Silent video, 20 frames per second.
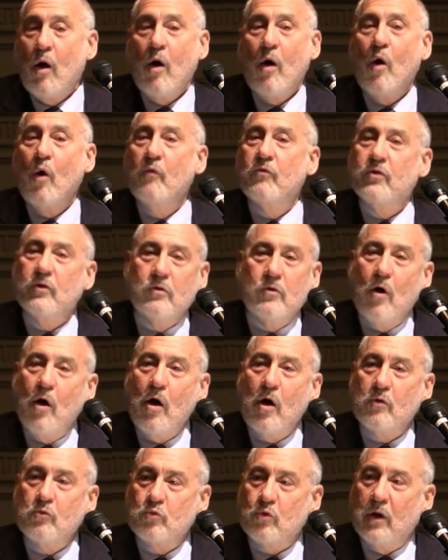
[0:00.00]
over the
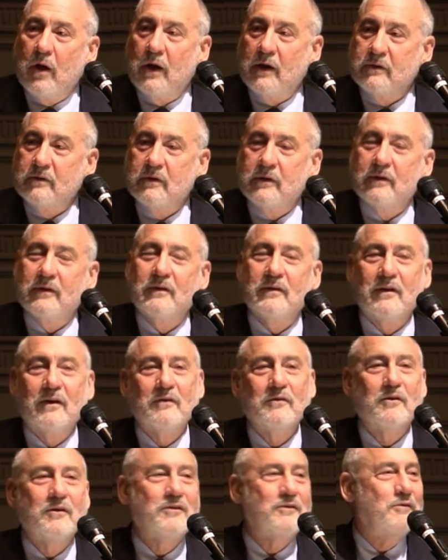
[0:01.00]
long run, uh,
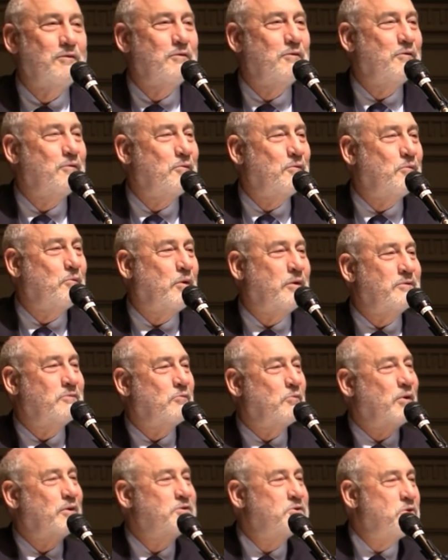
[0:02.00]
what,
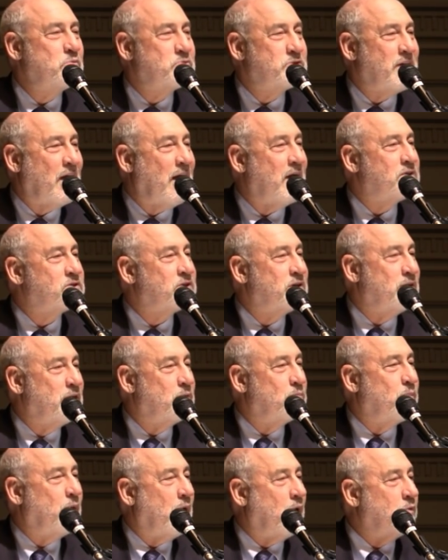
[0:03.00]
what she was asking
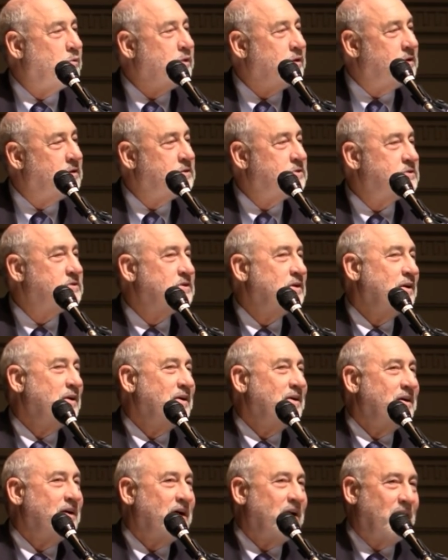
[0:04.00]
about is
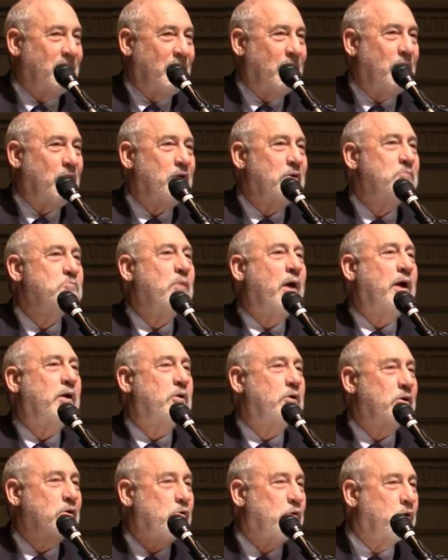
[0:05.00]
uh,
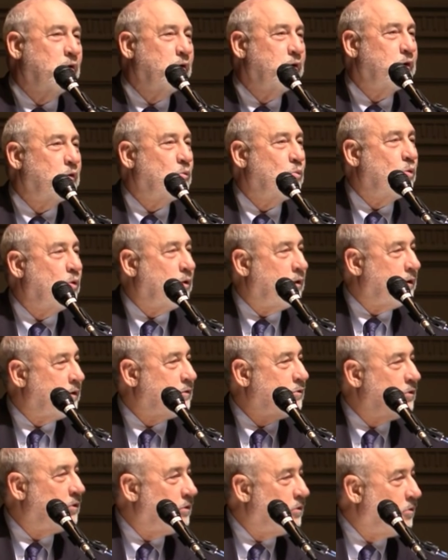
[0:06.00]
my earlier
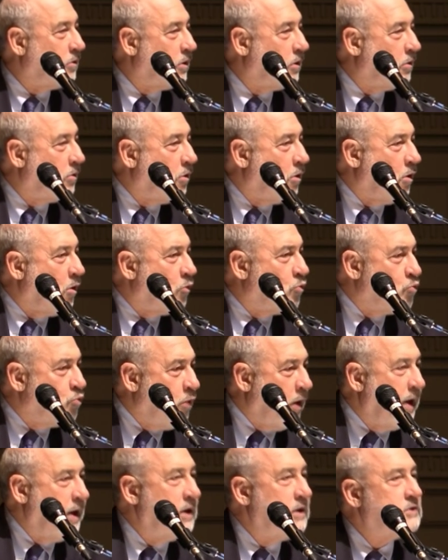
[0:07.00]
work
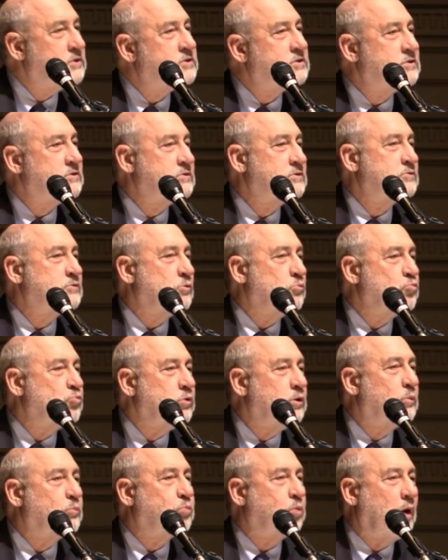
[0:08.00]
raised some
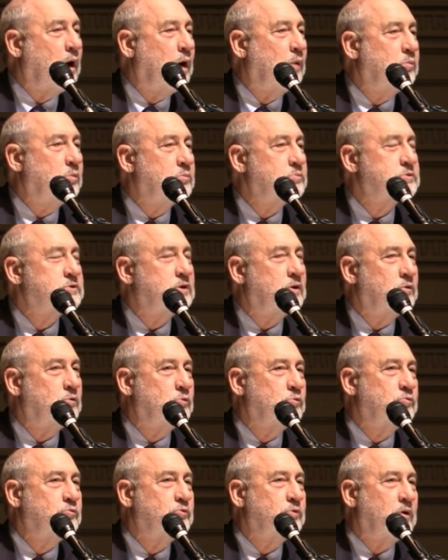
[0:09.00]
real problems
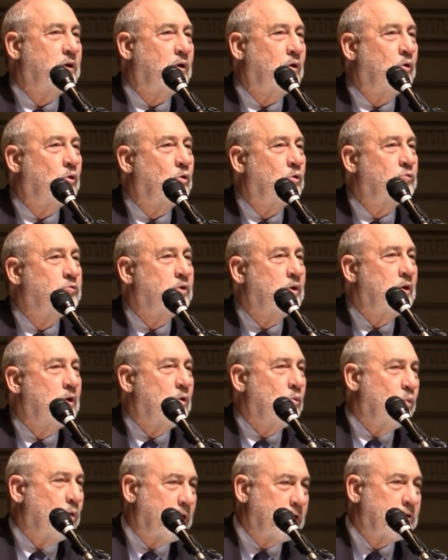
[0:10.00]
of, of
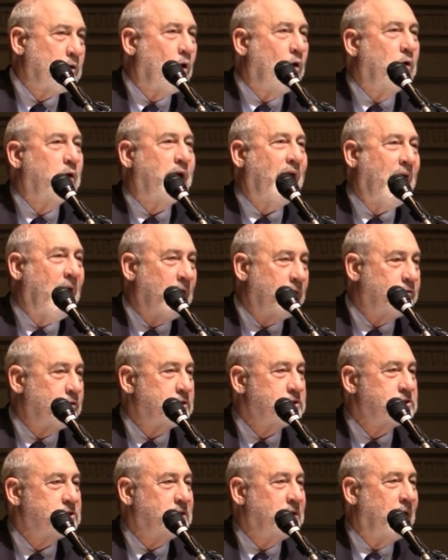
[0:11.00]
what are called
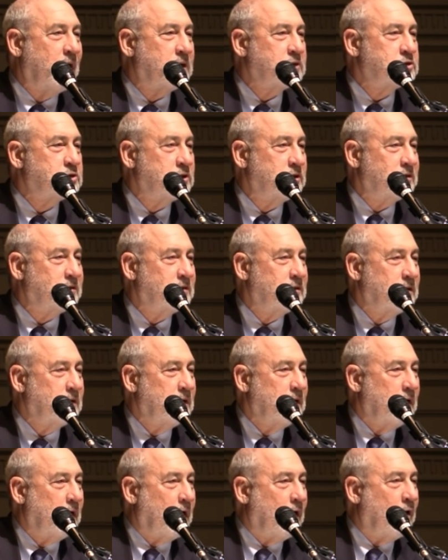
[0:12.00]
adverse selection,
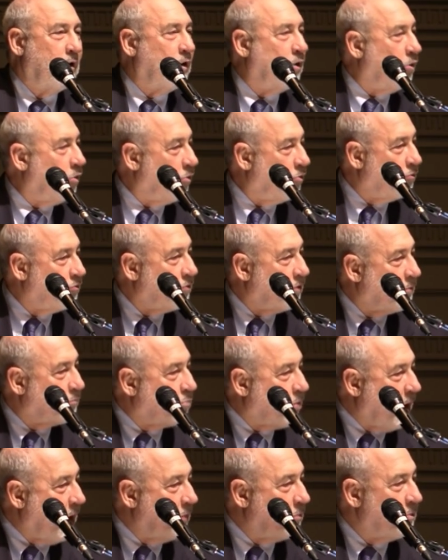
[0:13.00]
of
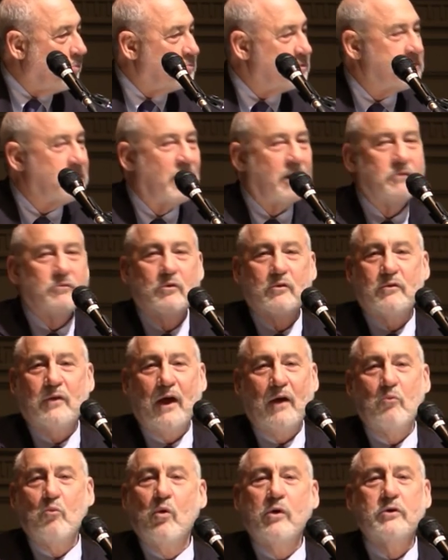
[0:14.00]
problems that,
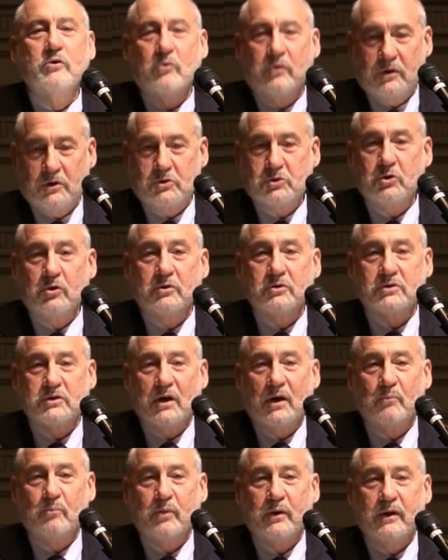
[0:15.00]
that when you're an insurance
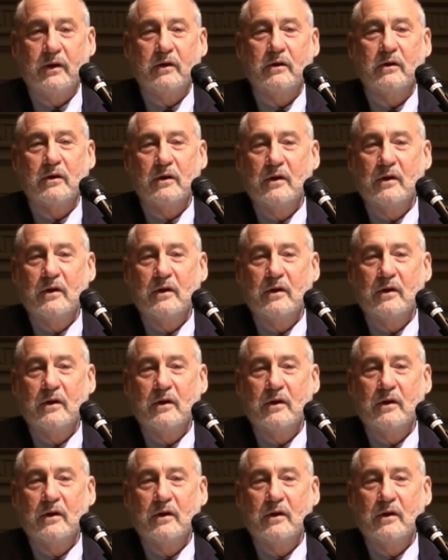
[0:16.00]
company,